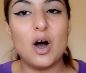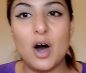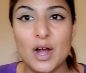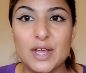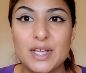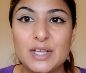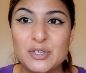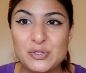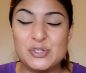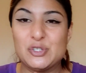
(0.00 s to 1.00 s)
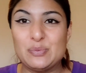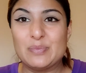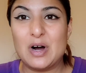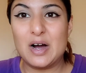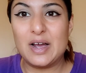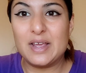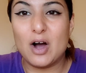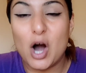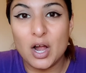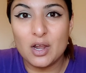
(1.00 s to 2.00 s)
I used to do my
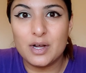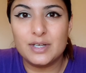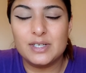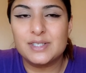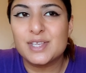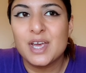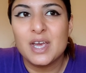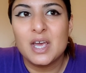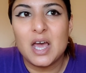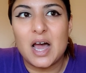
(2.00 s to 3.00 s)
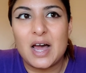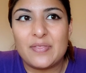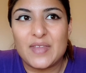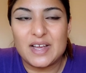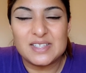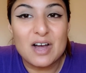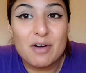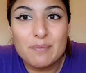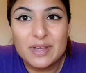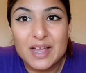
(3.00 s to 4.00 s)
eyeliners, and that is how
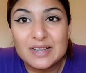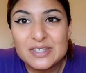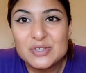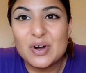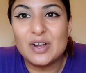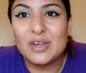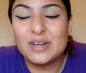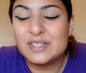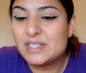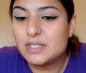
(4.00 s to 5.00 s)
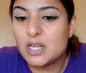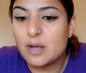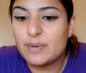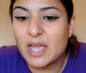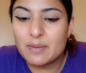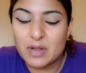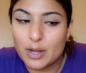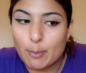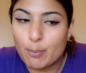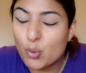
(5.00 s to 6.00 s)
I began to do eyeliners until I became
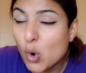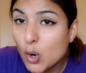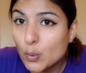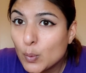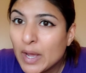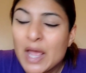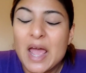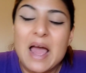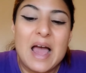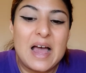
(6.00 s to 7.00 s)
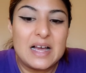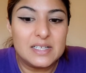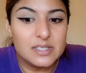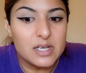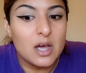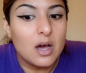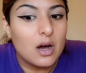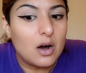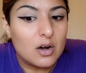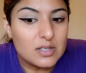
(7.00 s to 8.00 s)
like pro. And
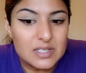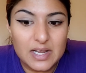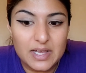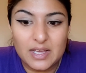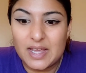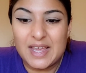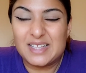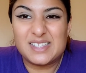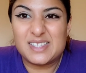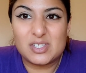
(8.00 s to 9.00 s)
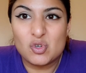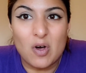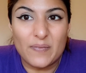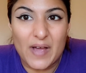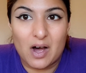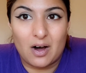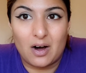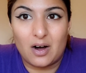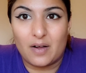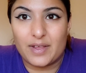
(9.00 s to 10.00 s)
honestly, it's not that
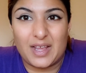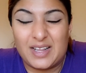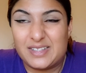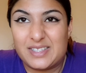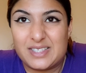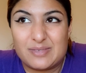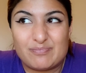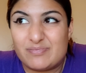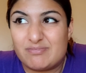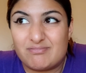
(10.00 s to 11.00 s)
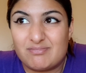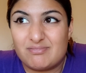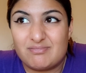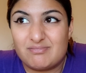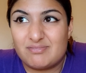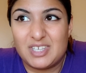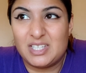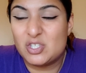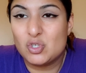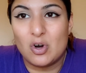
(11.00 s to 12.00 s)
hard.
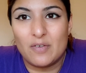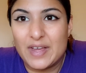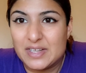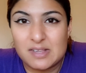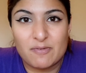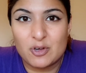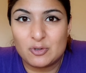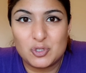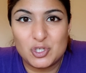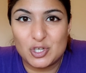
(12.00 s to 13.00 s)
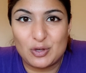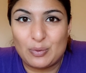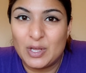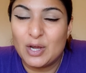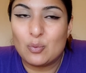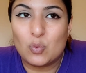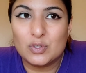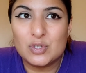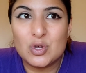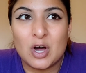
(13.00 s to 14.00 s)
It's not that difficult to do
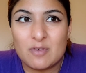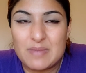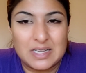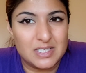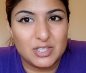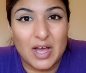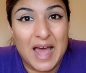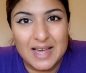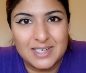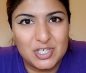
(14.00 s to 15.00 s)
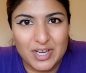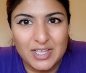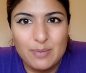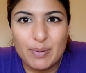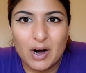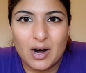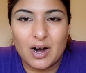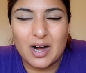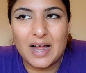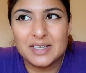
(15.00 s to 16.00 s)
once you kind of master the handshaky
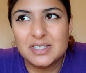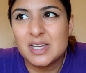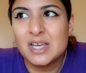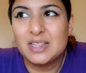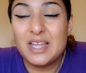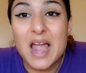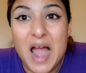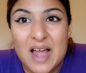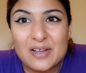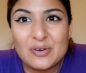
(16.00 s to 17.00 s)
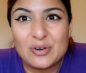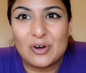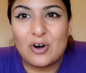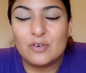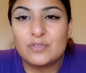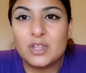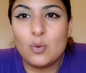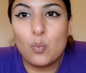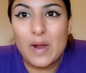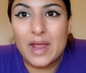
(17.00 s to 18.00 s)
part and the angle of the
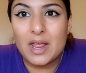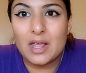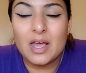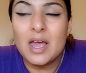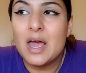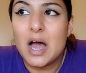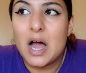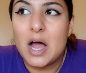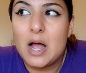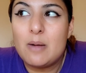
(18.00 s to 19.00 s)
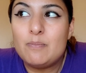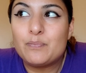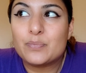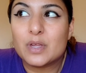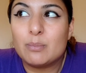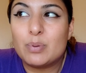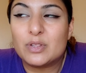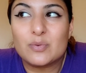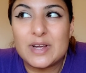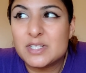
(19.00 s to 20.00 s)
wing.
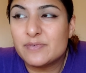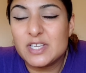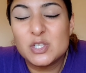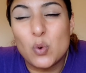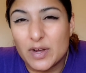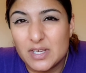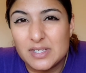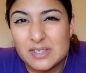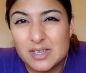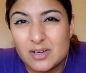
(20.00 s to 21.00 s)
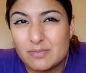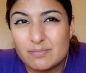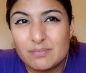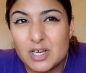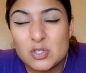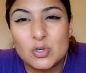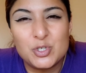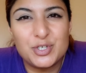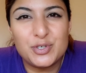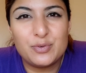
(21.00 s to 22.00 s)
But the rest of it is quite easy, as long
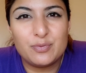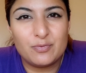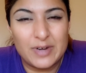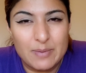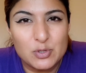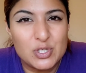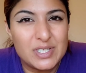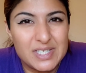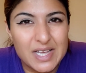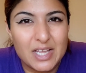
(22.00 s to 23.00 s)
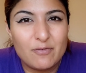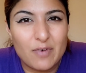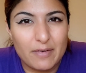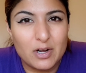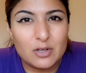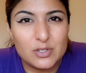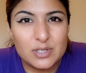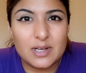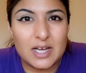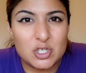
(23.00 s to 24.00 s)
as you remember to stay very close to
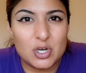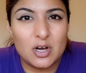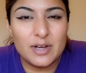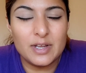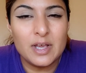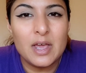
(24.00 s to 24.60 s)
the lash line